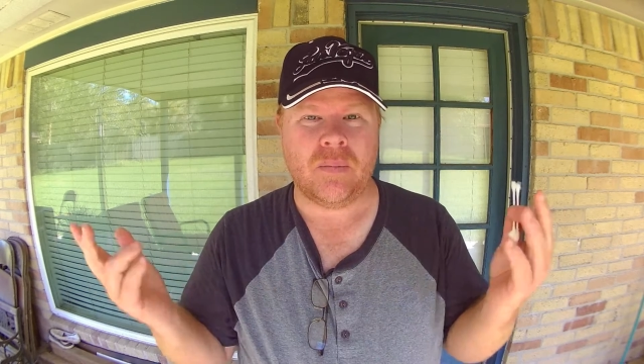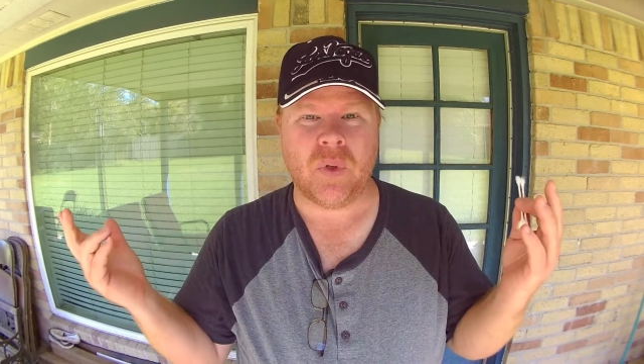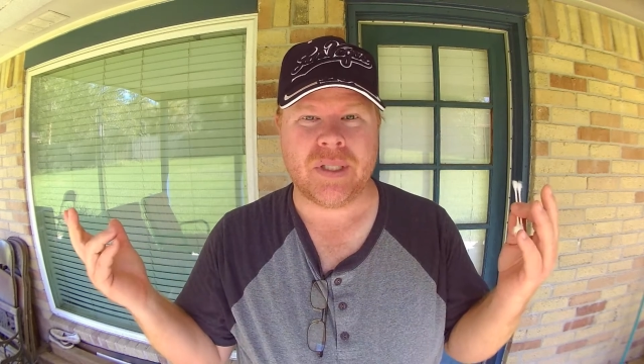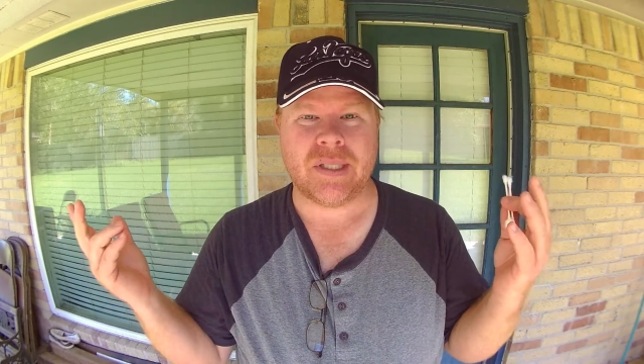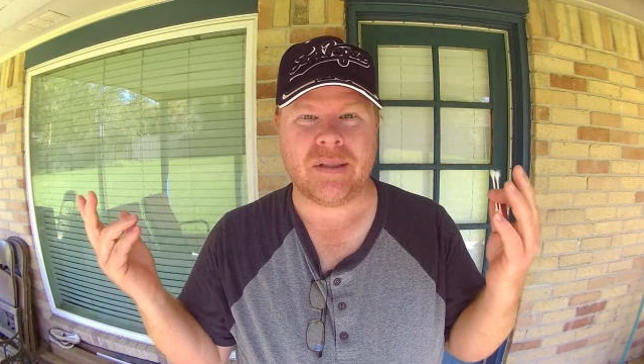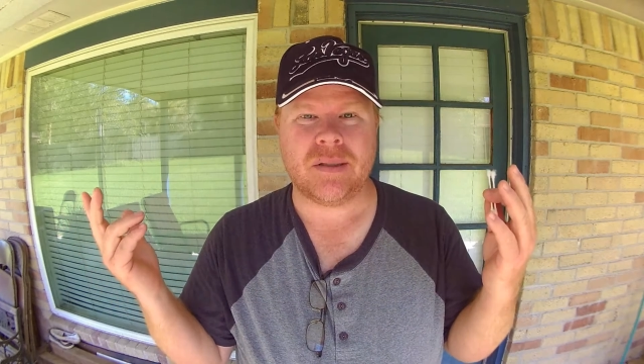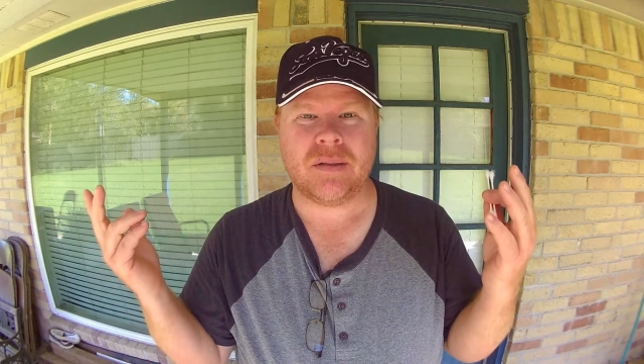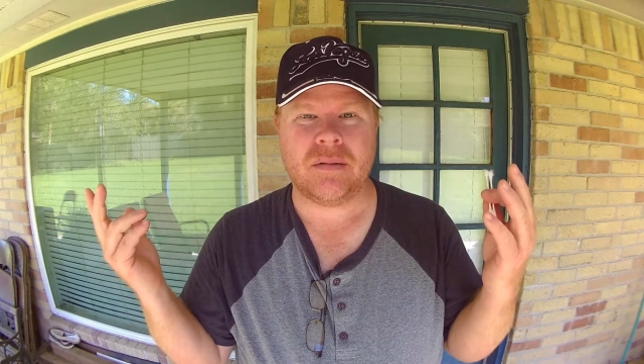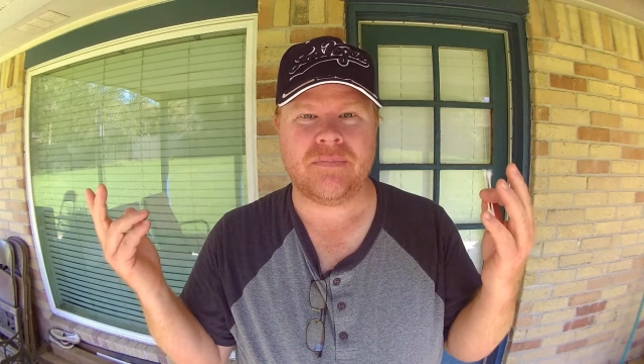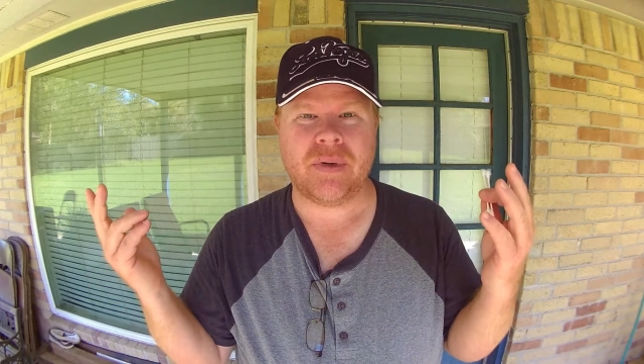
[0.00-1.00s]
Once
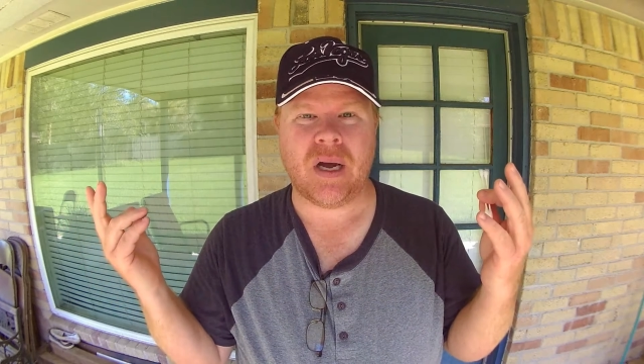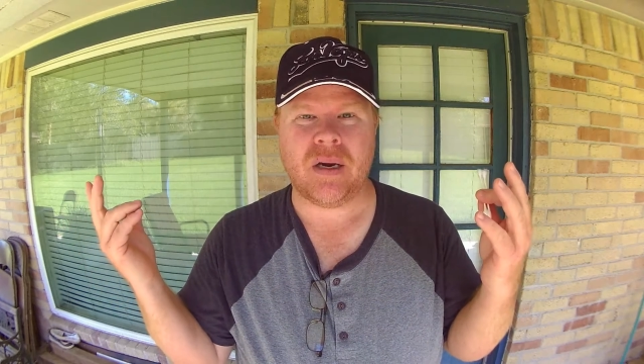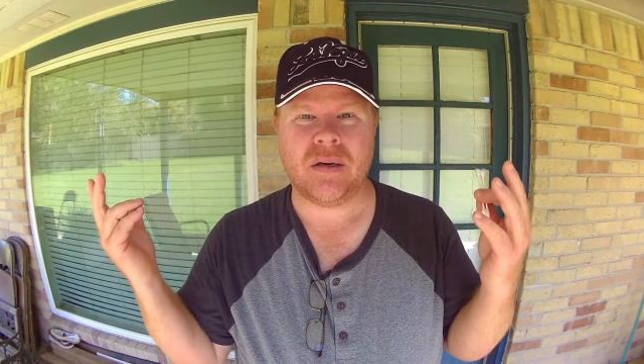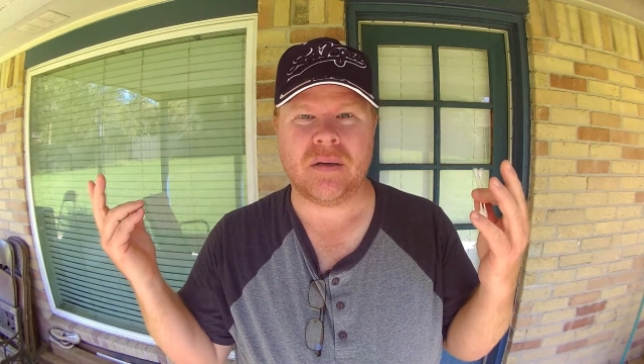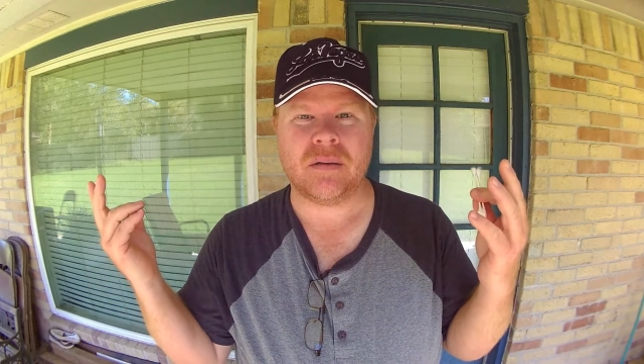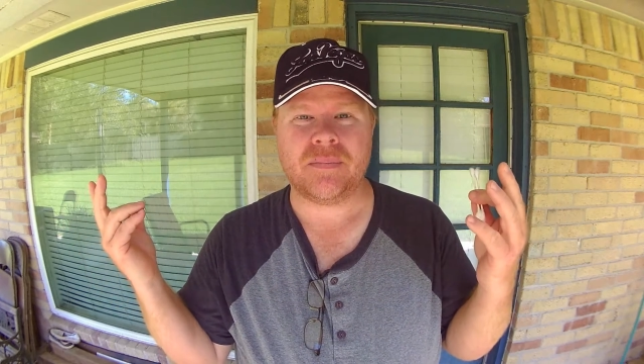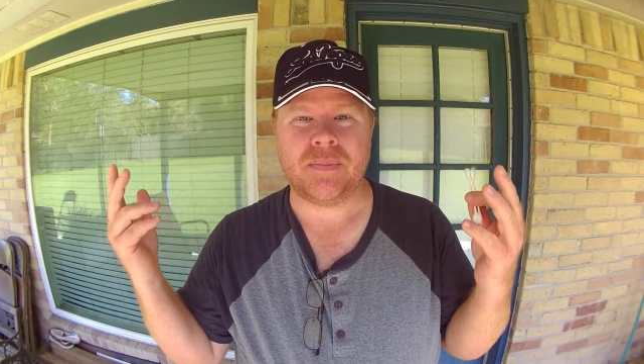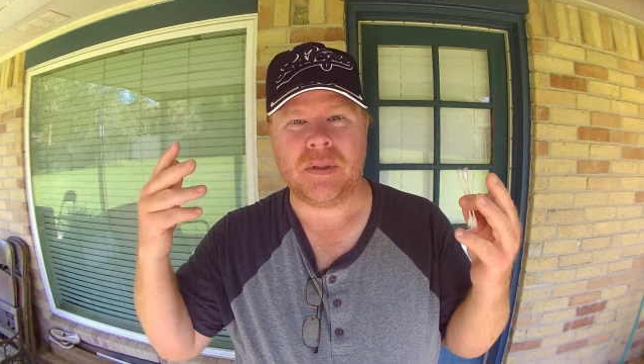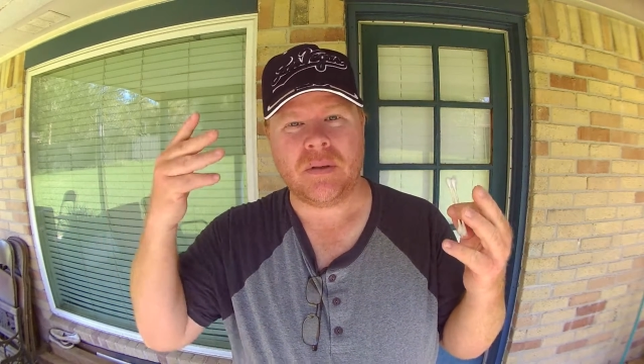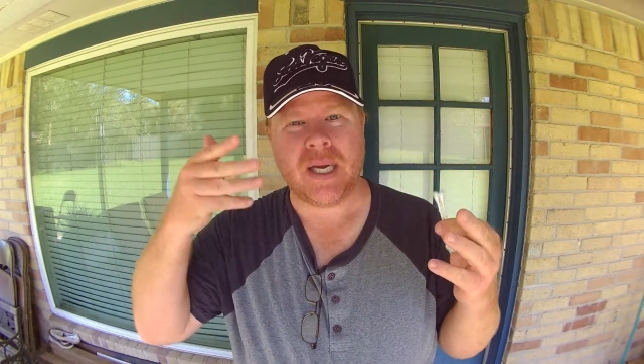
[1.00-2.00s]
it's cut or,
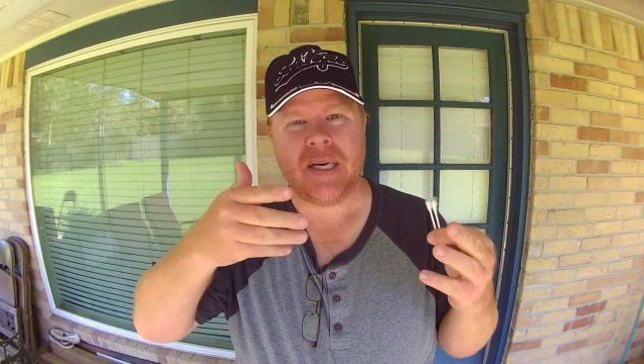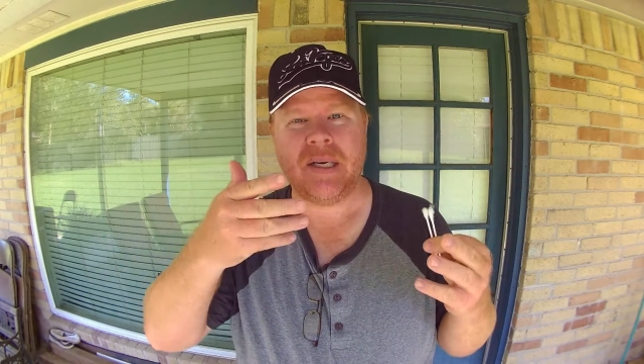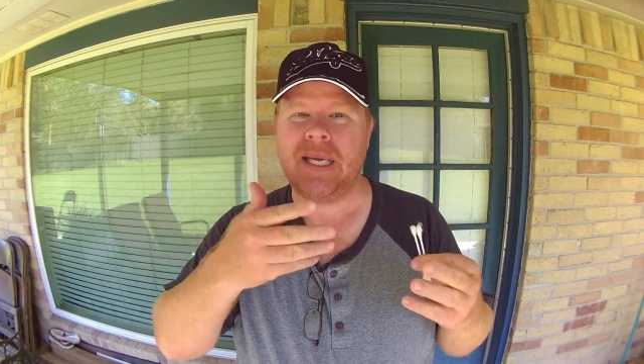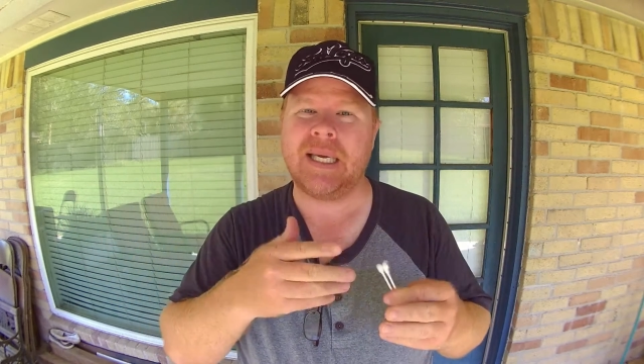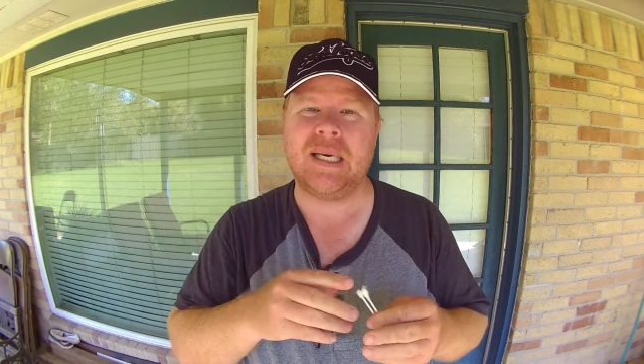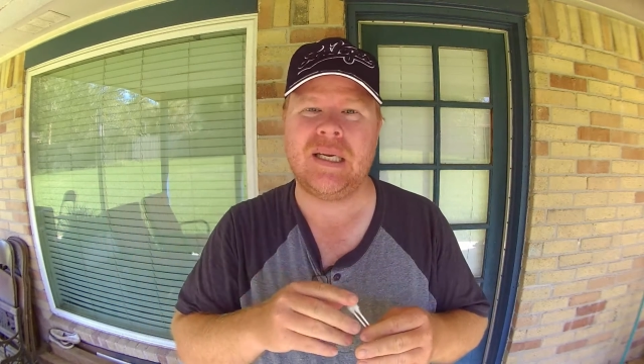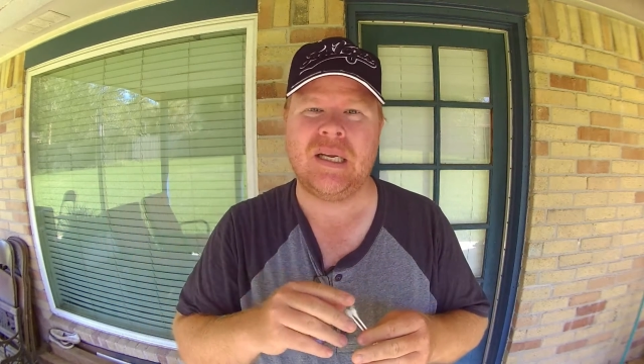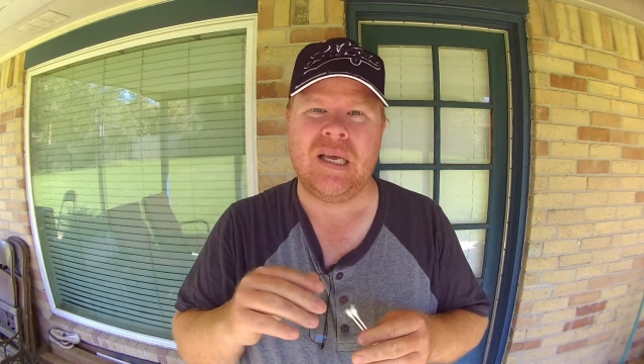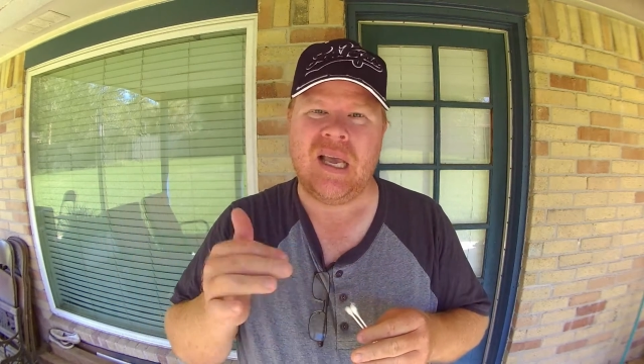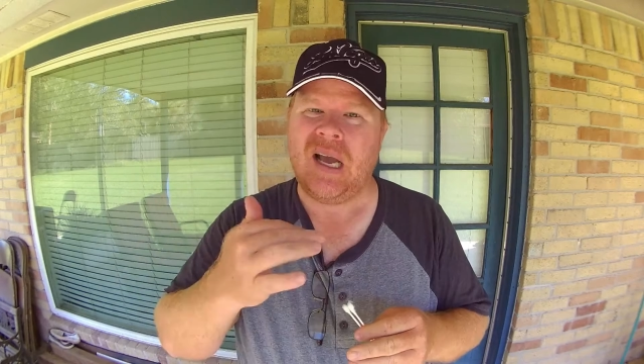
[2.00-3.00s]
you know, got a nick in it,
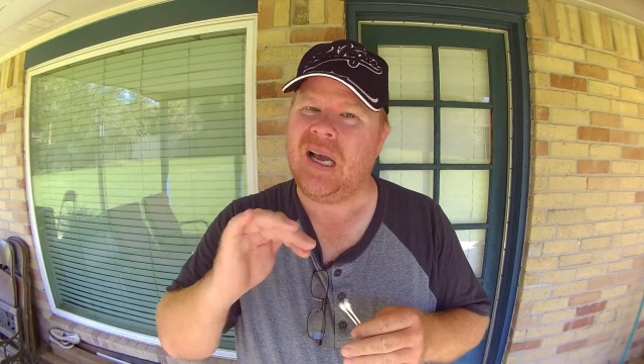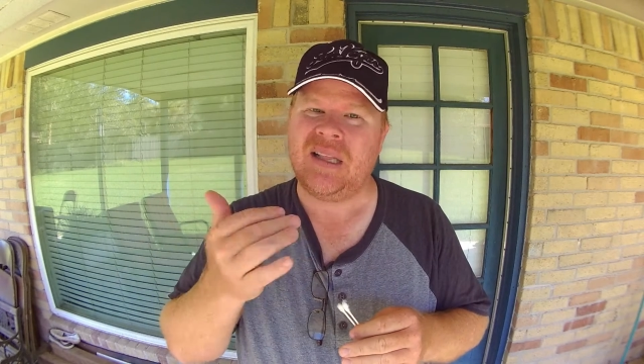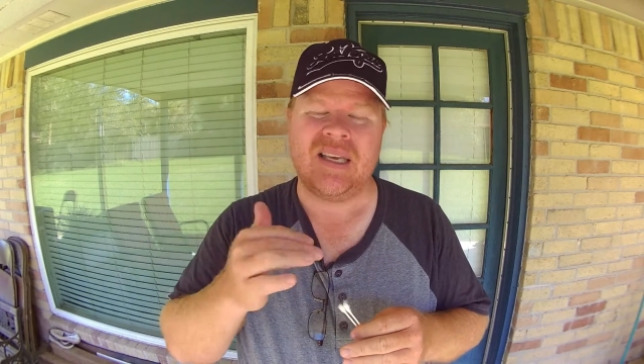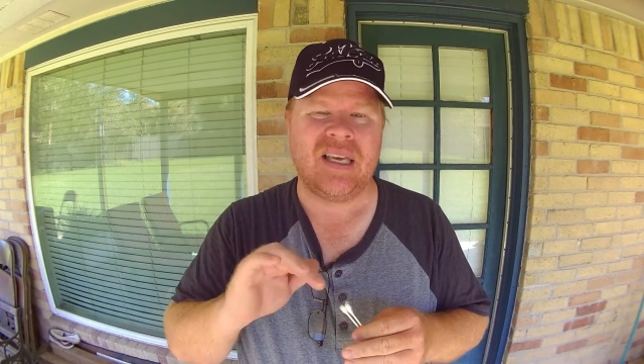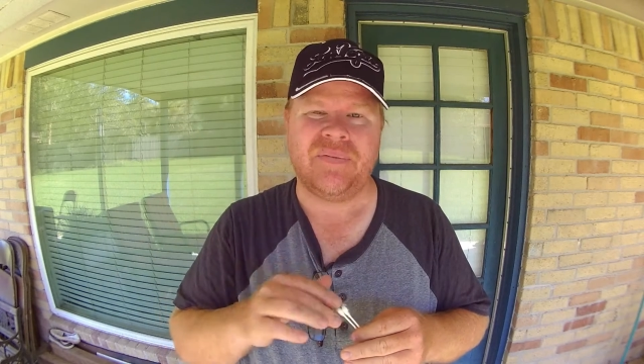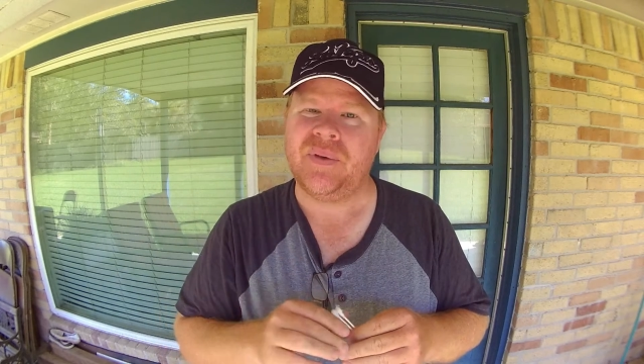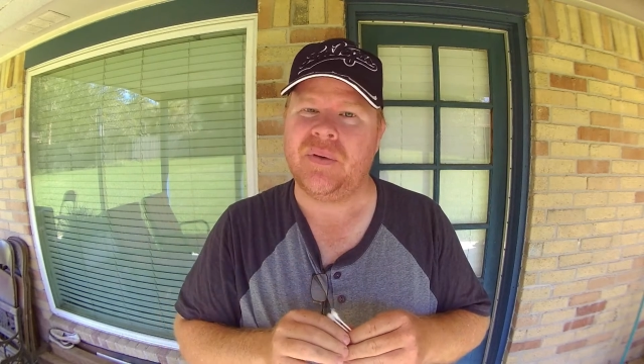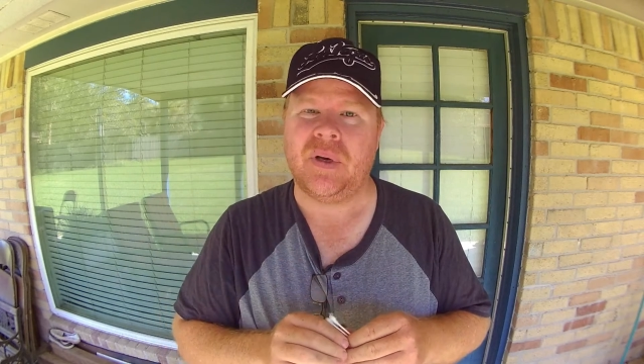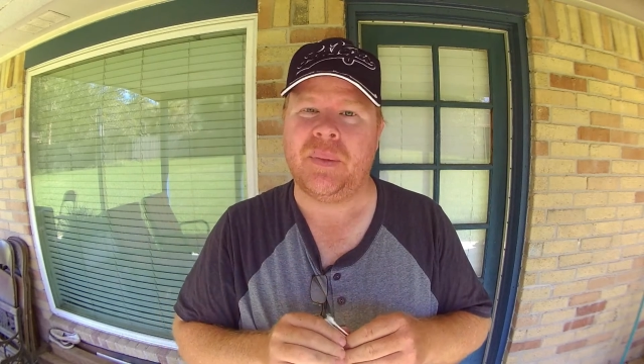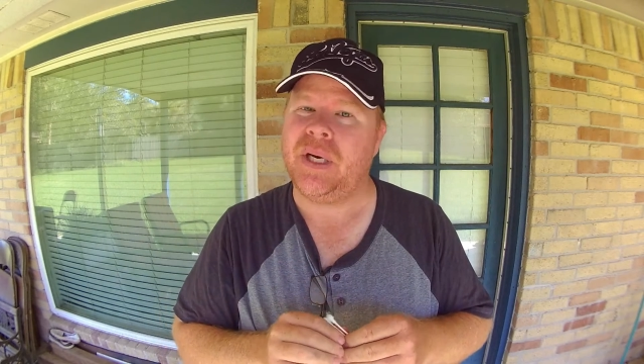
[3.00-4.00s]
I think if
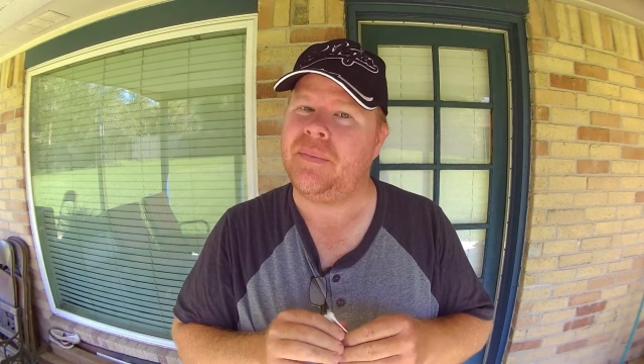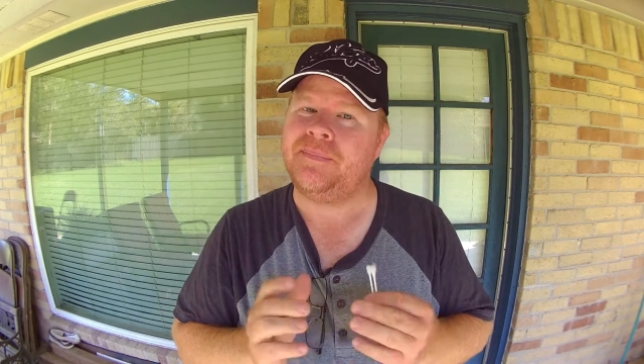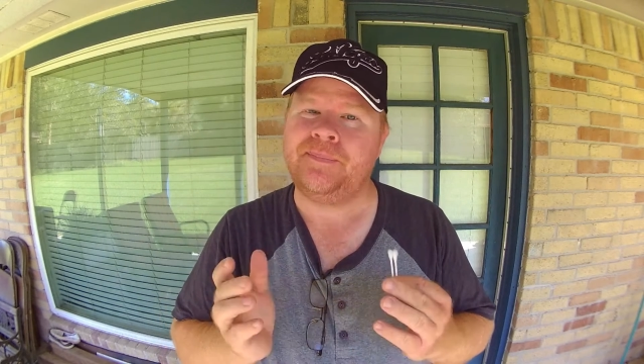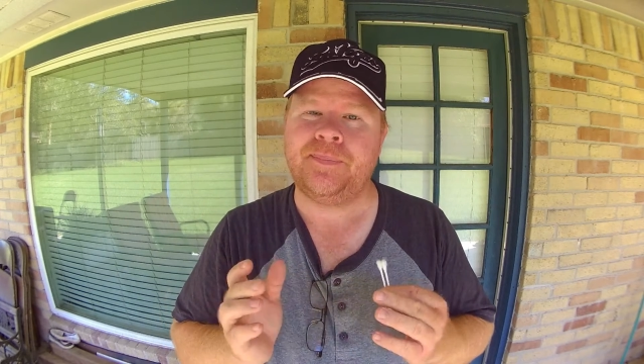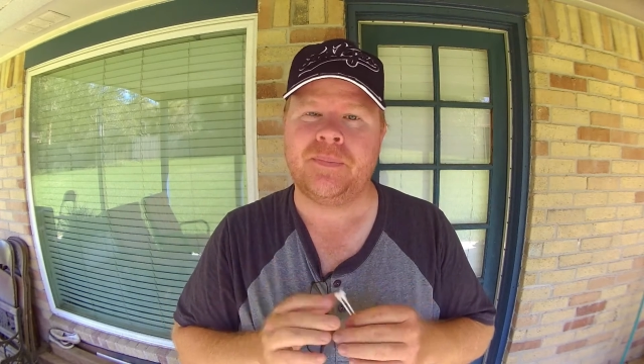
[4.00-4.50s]
you, I mean,